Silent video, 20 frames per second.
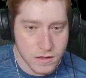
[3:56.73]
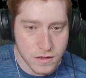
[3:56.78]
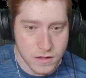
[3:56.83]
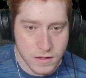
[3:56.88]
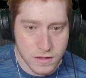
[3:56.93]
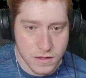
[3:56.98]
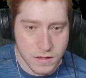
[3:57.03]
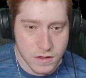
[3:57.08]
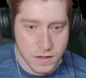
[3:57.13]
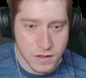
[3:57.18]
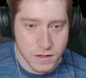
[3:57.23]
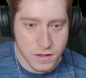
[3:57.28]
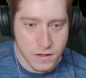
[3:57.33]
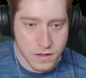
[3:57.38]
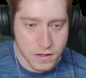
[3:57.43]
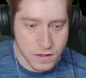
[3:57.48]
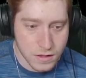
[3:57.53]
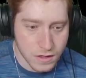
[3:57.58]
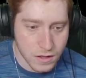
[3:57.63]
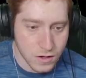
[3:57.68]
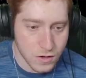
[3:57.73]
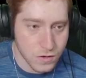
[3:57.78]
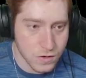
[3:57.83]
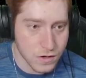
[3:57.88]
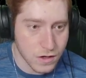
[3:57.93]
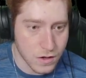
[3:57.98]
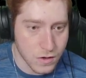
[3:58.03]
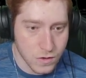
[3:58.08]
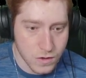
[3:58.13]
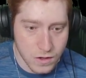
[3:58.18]
probably going to take a
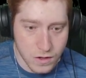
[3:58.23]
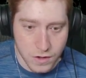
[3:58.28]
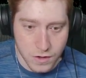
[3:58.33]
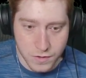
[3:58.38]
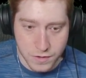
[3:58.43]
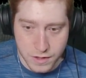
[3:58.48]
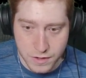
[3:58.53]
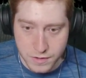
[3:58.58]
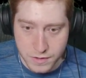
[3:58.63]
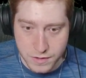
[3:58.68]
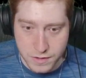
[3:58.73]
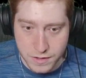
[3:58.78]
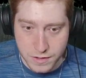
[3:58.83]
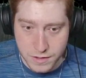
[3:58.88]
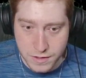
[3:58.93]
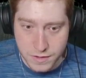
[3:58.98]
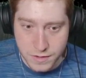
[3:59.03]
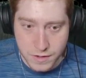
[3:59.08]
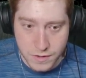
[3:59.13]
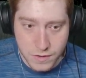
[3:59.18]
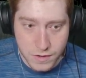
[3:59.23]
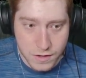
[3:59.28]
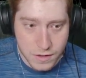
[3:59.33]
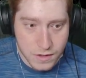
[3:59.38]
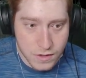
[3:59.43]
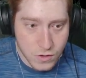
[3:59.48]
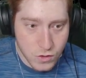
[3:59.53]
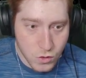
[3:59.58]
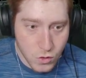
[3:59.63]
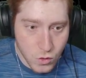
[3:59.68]
little bit longer. The
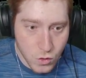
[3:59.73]
game